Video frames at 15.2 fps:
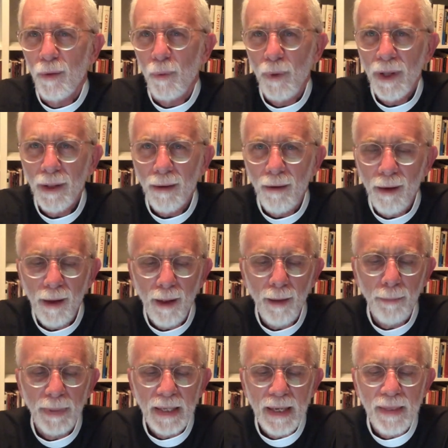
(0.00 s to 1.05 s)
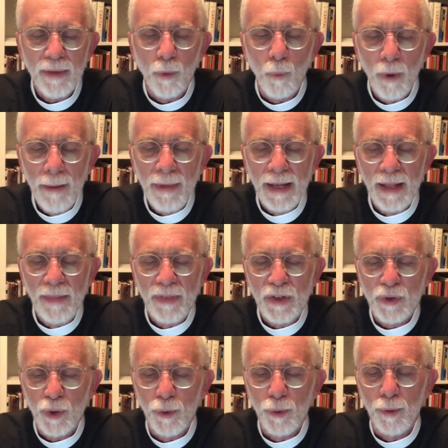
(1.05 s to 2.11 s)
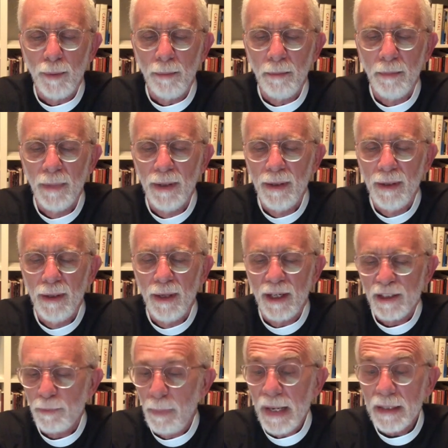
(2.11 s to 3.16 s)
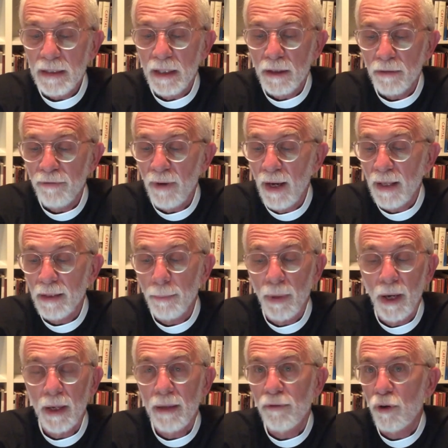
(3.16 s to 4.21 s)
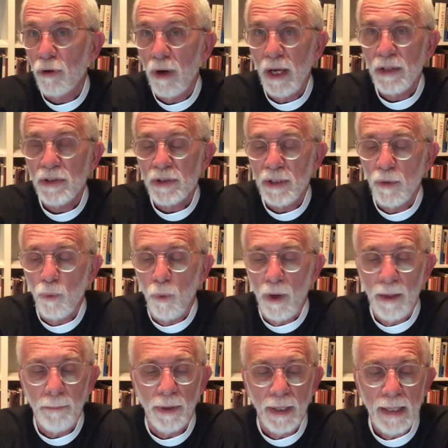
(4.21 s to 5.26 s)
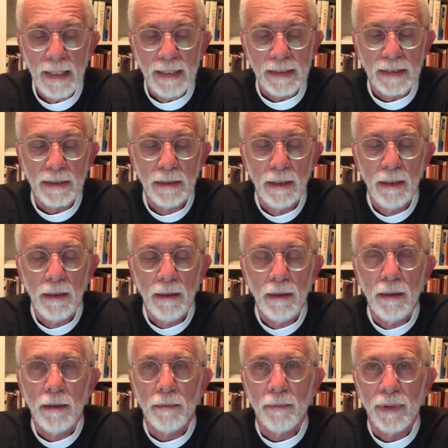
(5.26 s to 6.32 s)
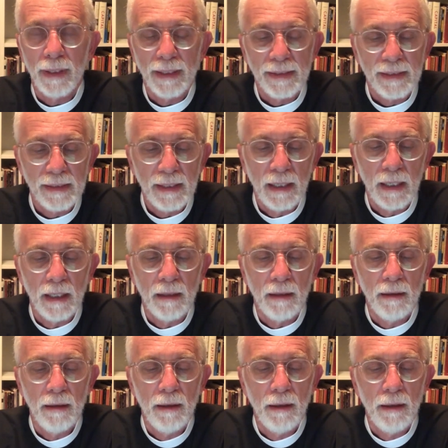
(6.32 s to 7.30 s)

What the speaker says: "We'll all be the women at the tomb, expecting to find the body of Christ in one place, but instead,